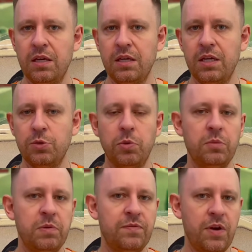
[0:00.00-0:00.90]
It will
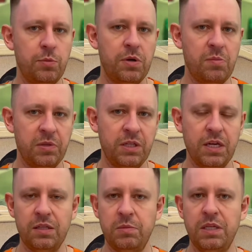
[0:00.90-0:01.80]
be very rapidly
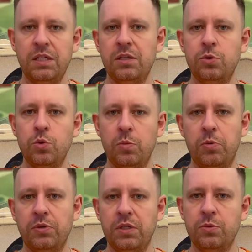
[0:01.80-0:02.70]
eliminated, your
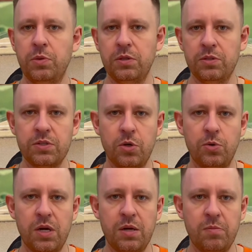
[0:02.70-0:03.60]
opponent will
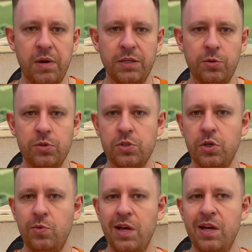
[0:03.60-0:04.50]
score a banner.
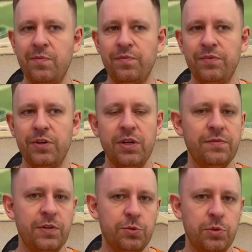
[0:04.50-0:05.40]
So the
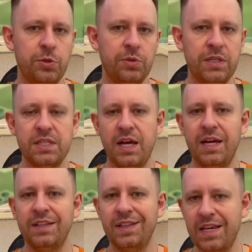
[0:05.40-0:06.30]
infantry units,
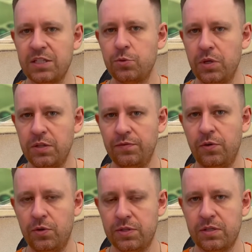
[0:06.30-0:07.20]
unless
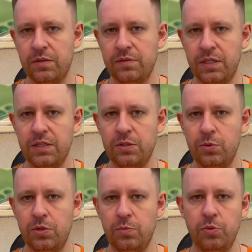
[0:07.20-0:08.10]
reinforced thanks to
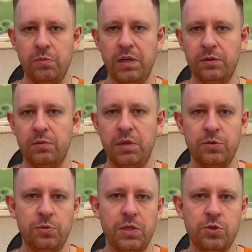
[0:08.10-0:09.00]
the pre-battle
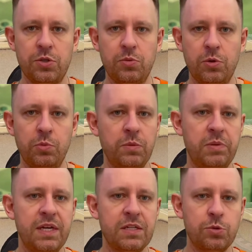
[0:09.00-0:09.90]
modern Russia role, will
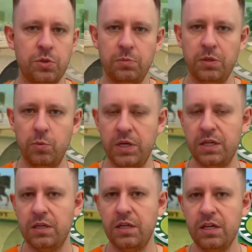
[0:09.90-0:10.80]
be extremely
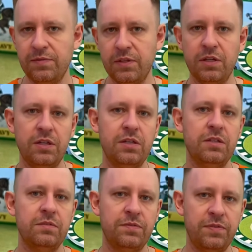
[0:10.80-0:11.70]
weak, even
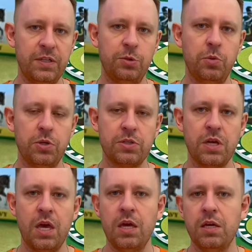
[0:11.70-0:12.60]
in fieldworks,
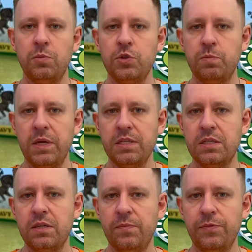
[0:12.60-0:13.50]
which makes
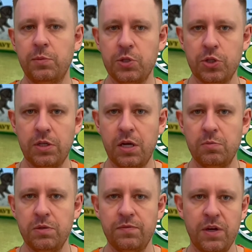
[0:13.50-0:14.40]
the Russian
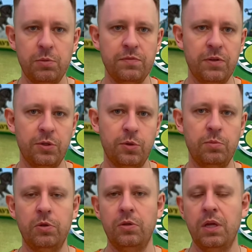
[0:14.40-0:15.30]
army very
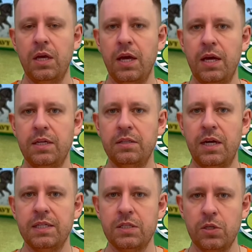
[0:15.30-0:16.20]
vulnerable, and
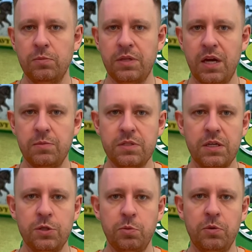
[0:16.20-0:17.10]
at some times
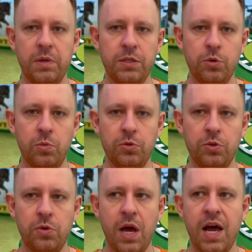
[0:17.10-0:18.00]
it will make you
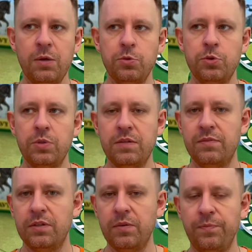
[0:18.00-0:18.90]
wonder how to
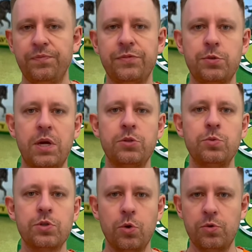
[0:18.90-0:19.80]
even try to
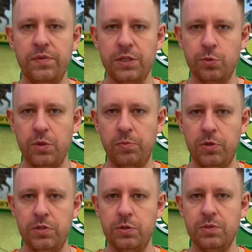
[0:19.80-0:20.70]
score victory
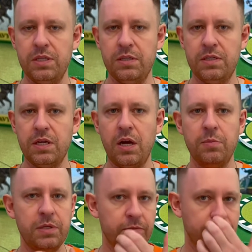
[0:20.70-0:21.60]
points using this army.